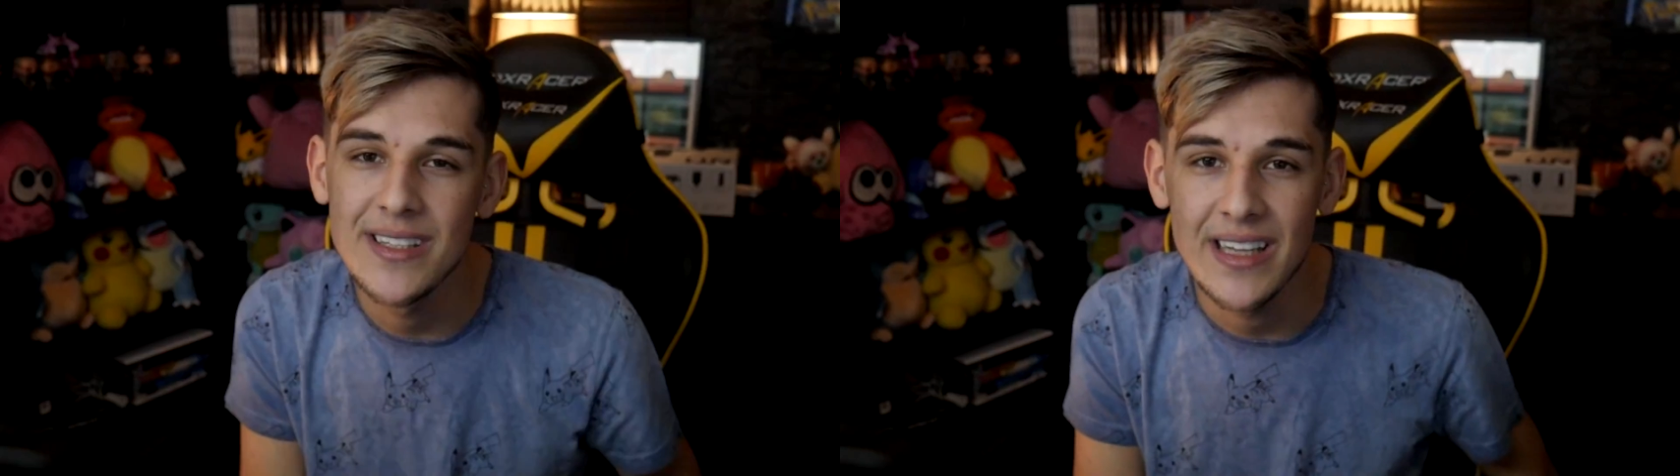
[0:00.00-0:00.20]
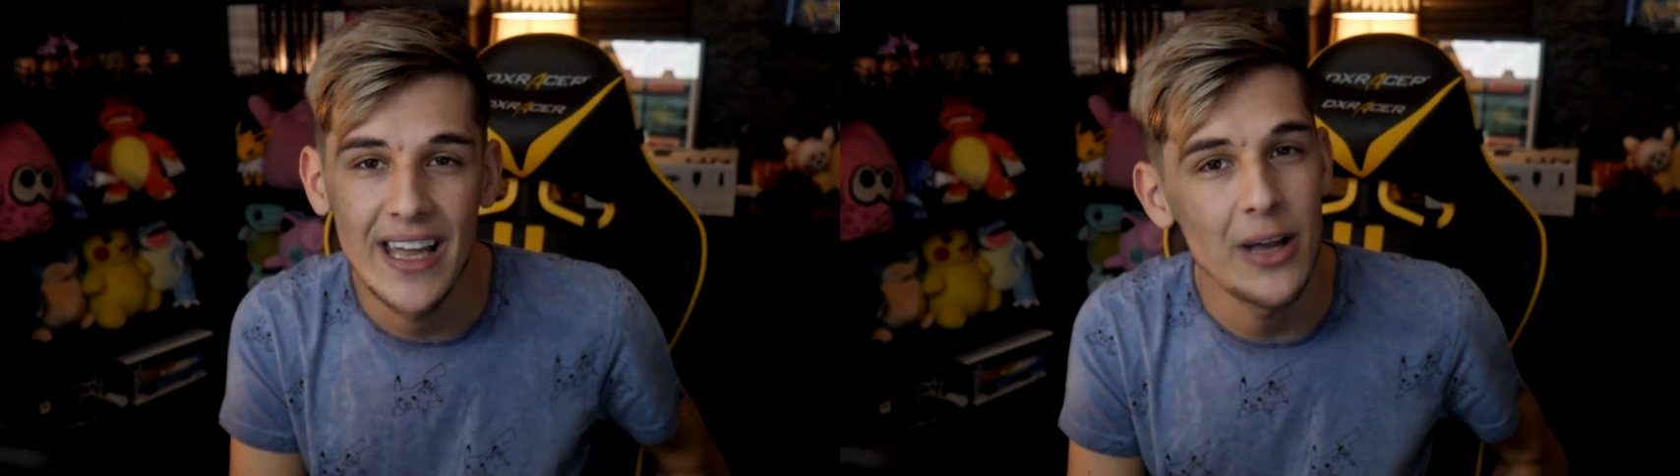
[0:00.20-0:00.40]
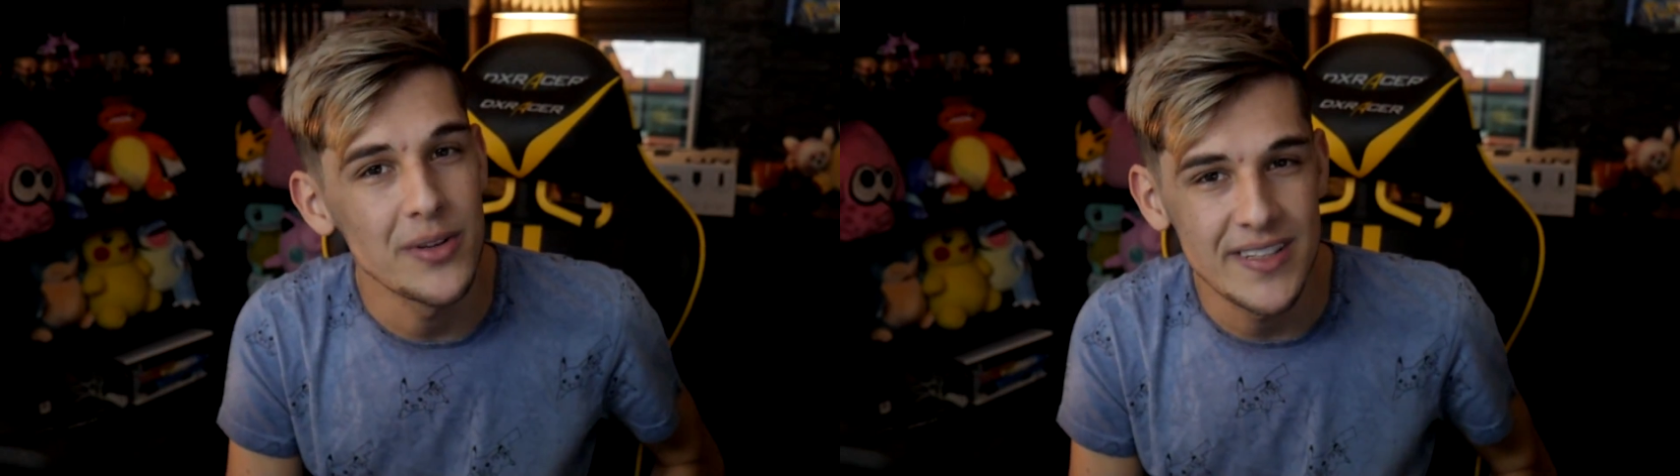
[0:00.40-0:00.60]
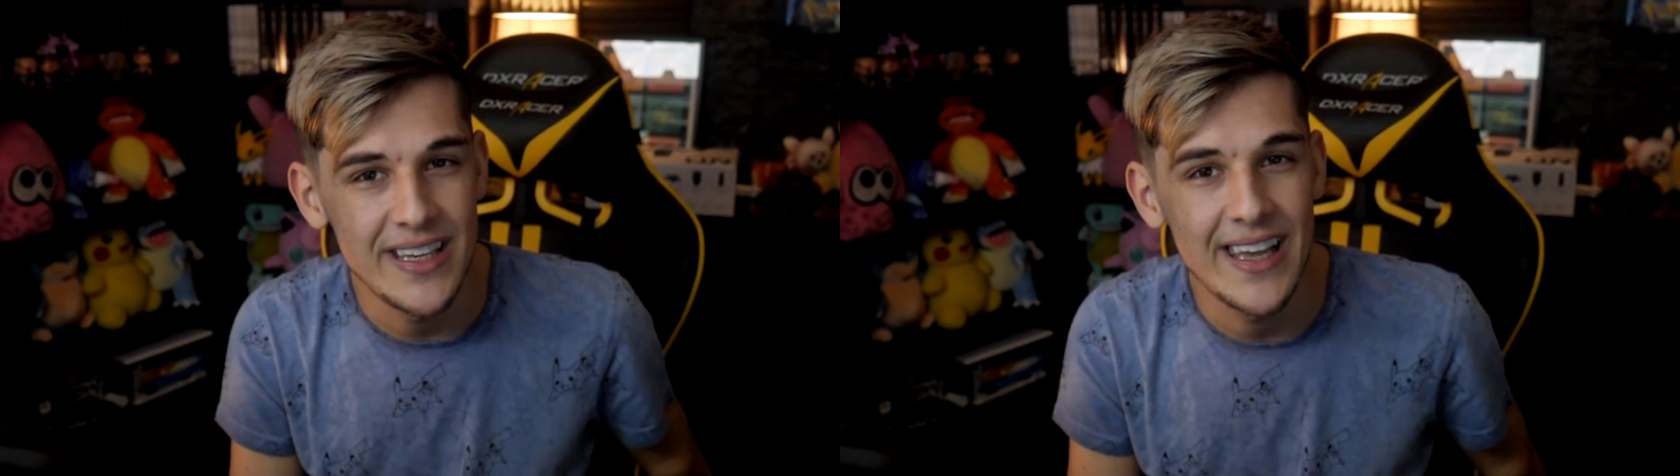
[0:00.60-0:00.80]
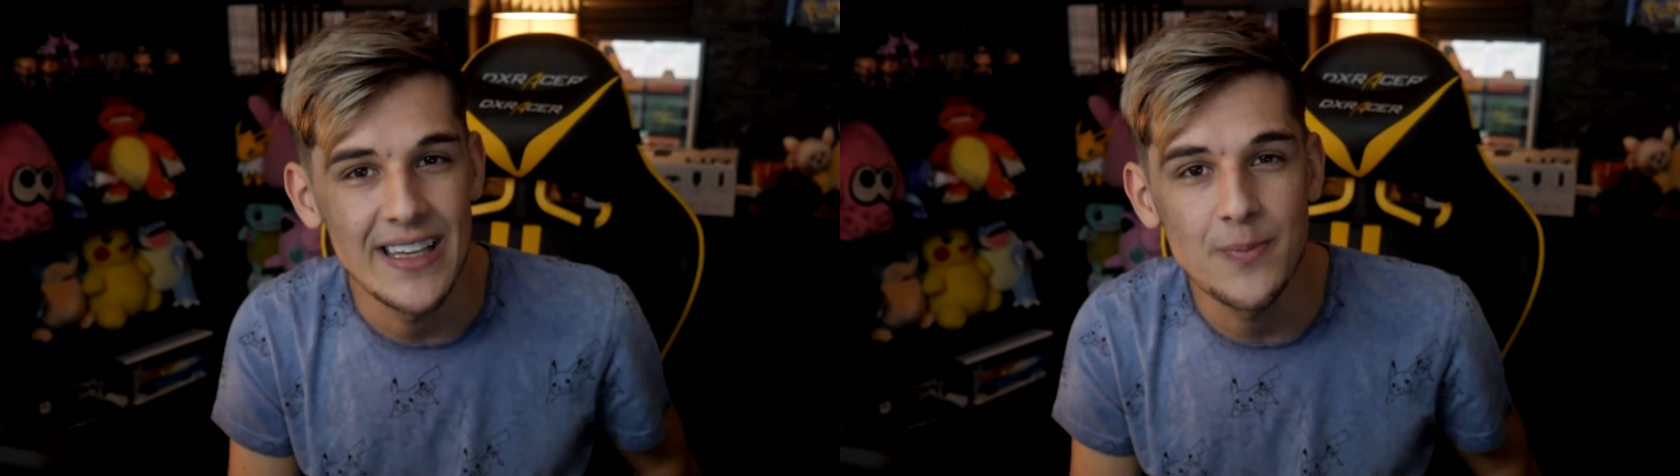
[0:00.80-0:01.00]
And I will see you
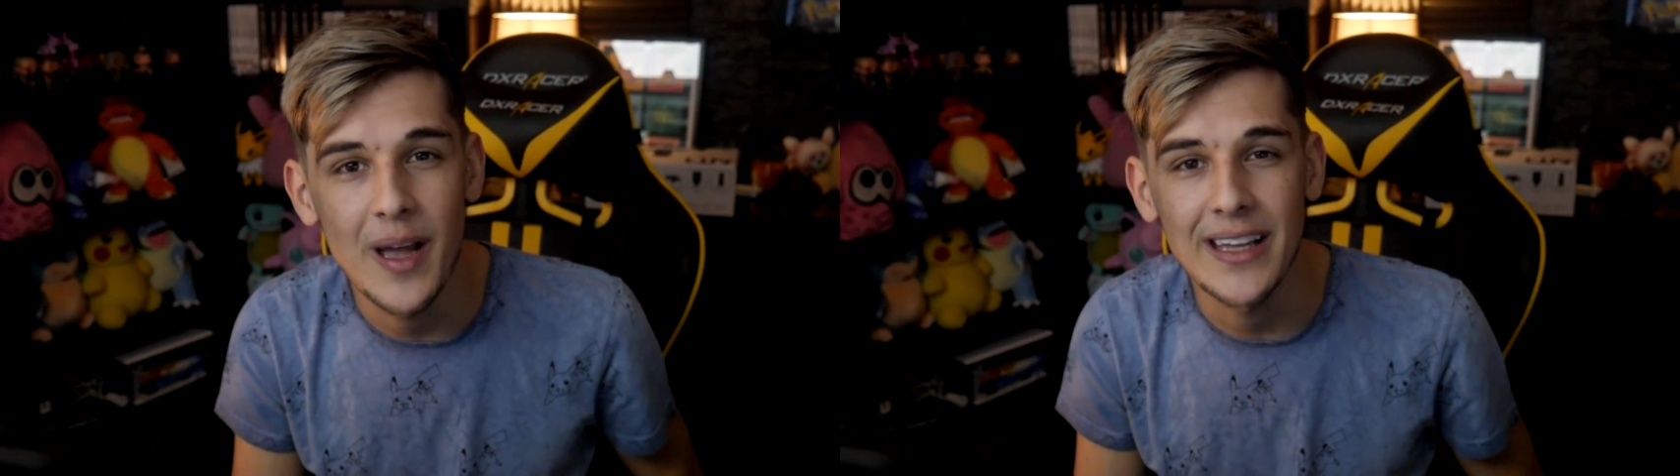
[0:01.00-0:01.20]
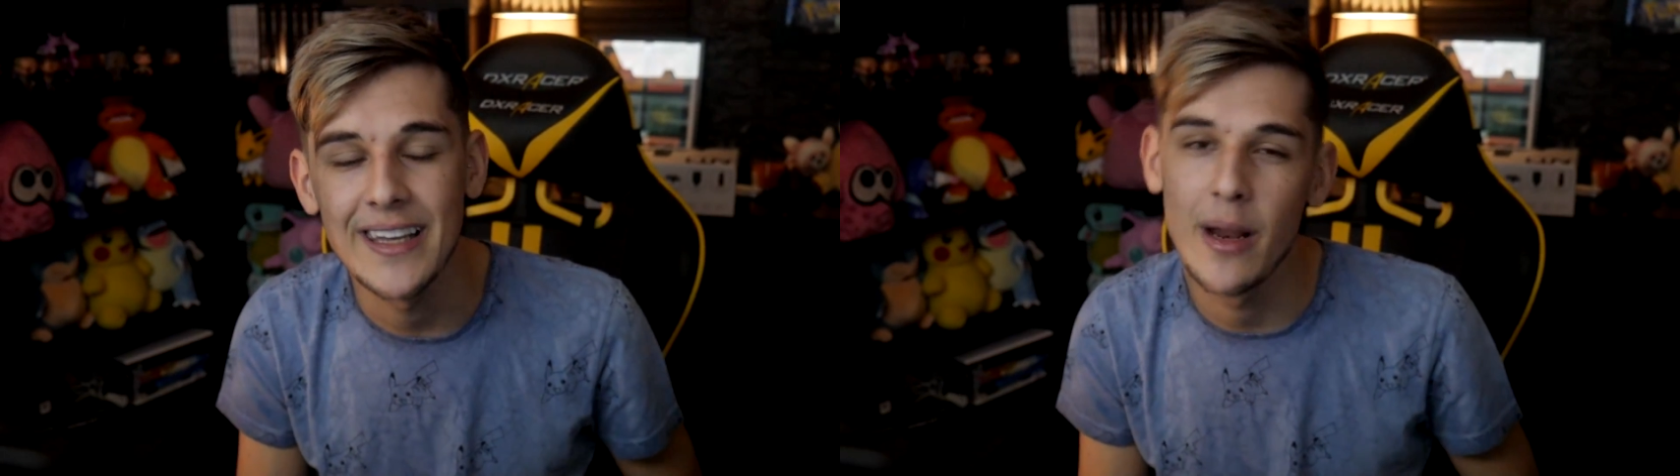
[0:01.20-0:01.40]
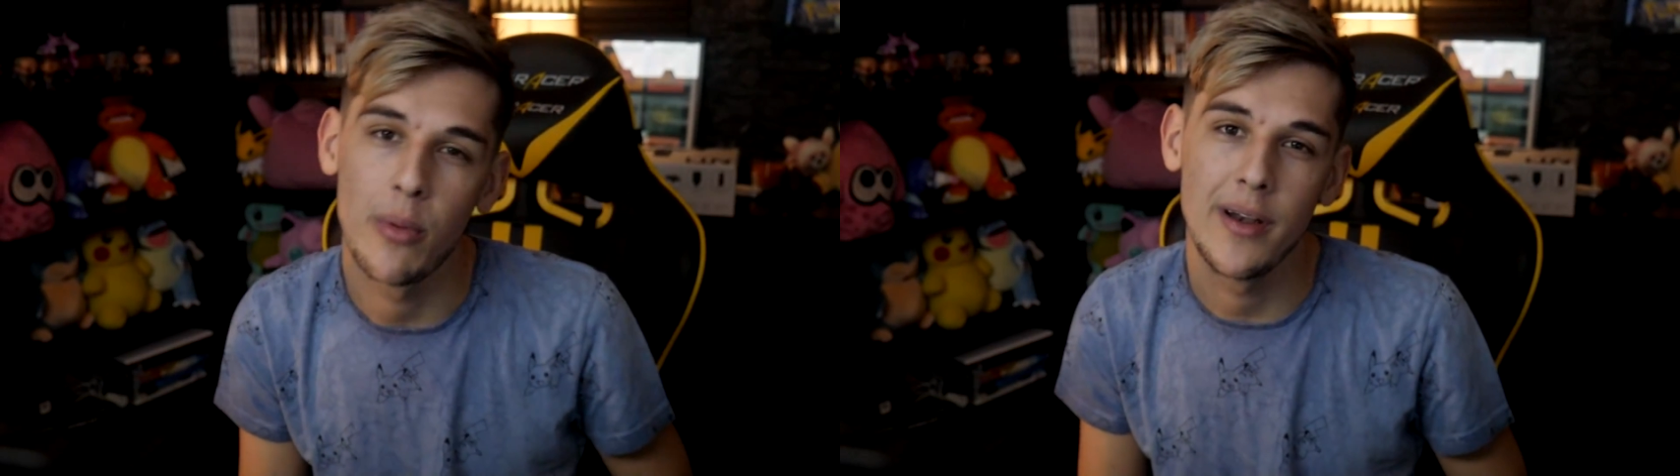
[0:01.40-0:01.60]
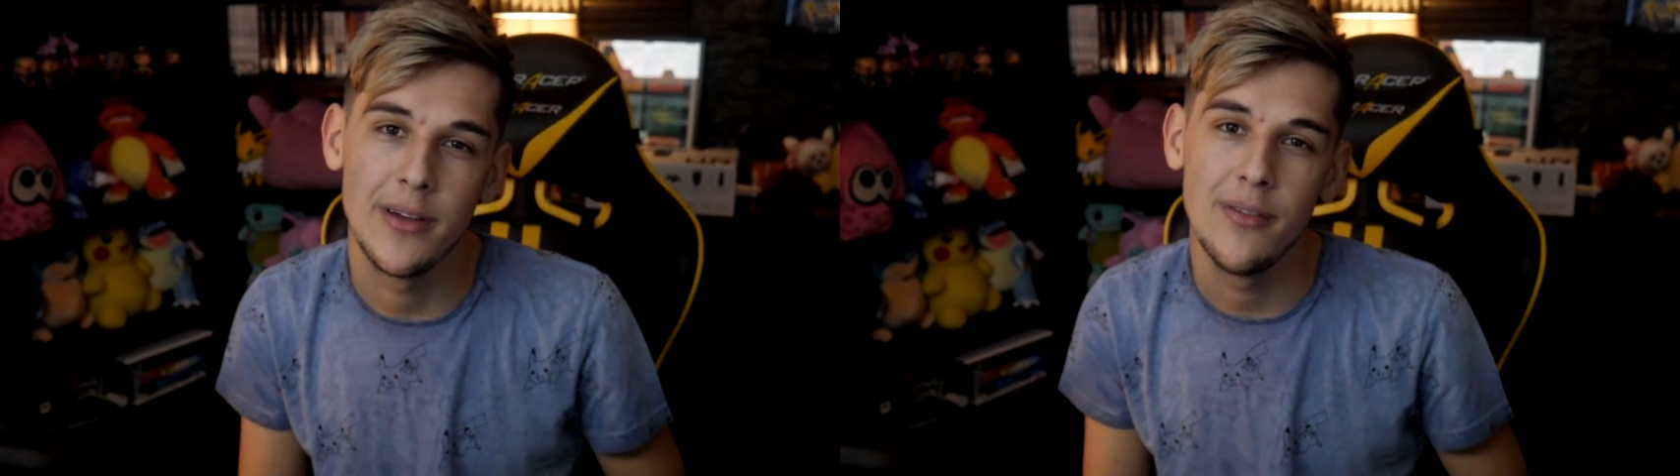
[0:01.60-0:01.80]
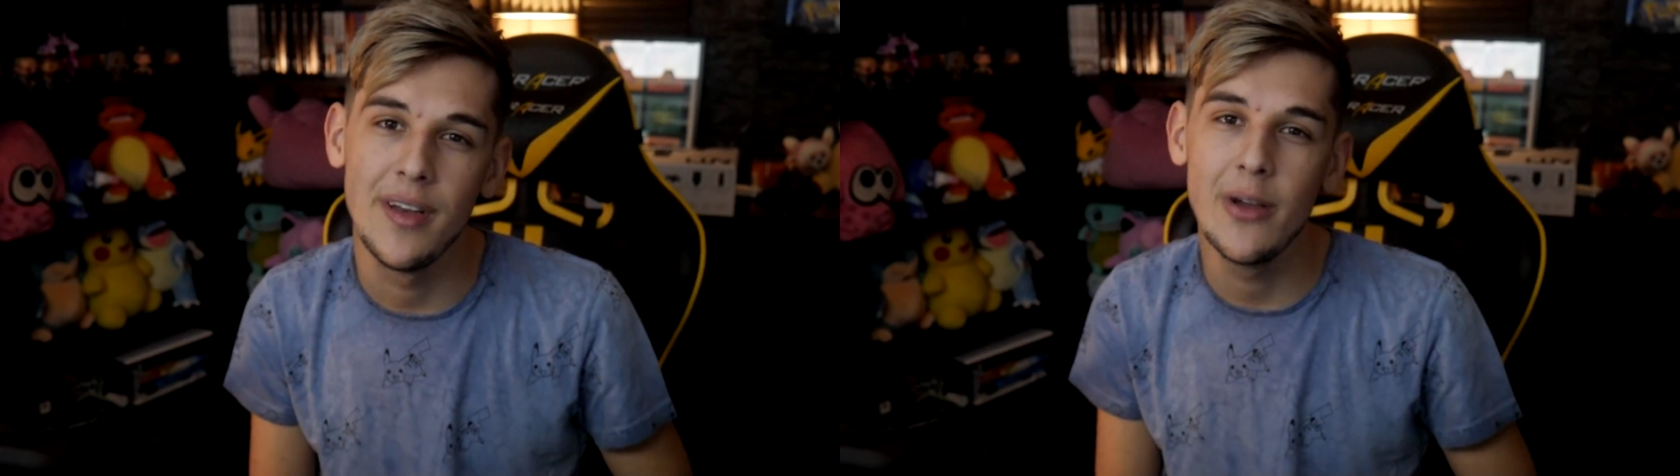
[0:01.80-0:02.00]
guys back in a brand new
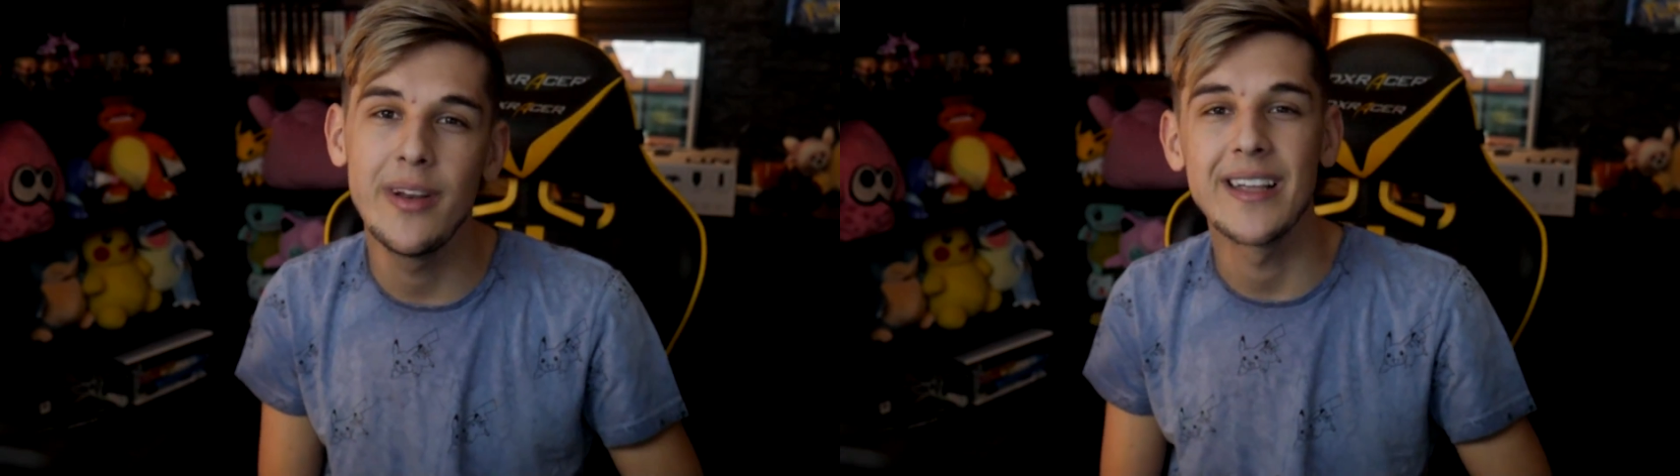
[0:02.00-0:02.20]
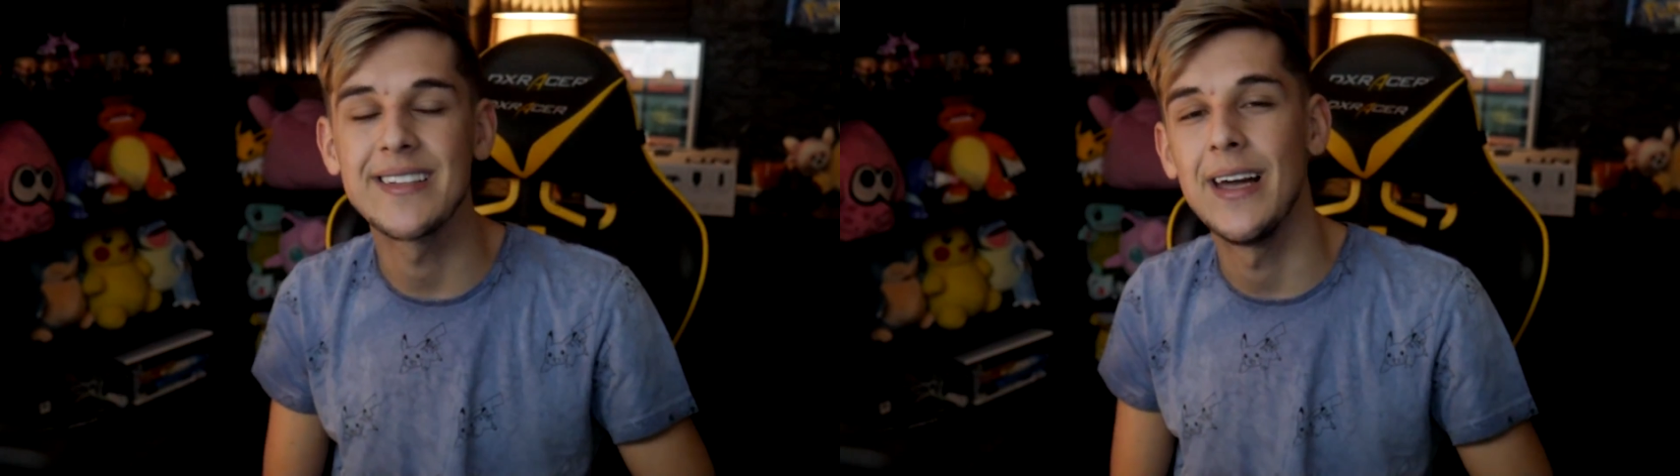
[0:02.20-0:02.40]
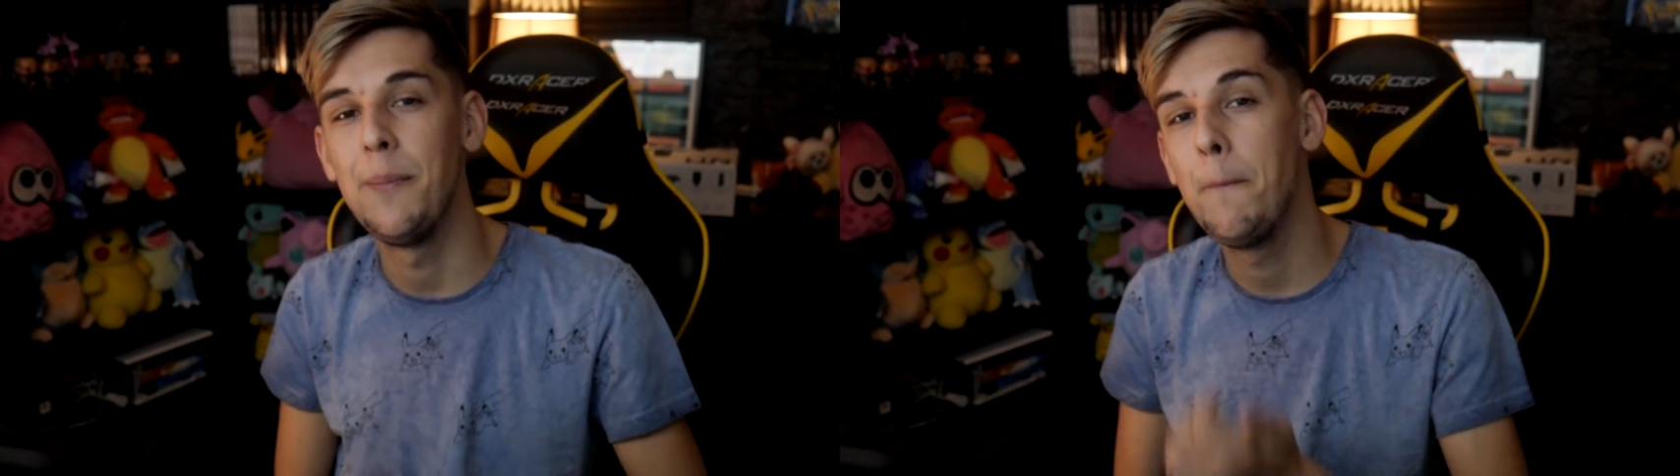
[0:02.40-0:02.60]
video next time.